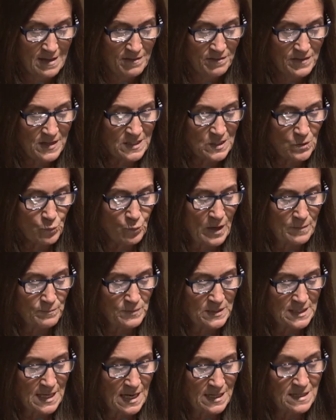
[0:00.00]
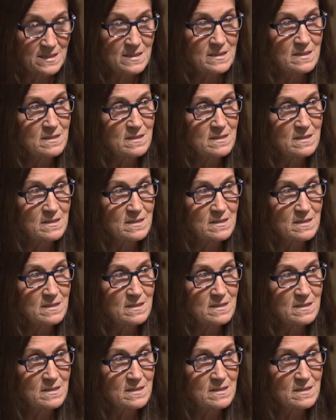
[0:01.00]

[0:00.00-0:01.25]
This website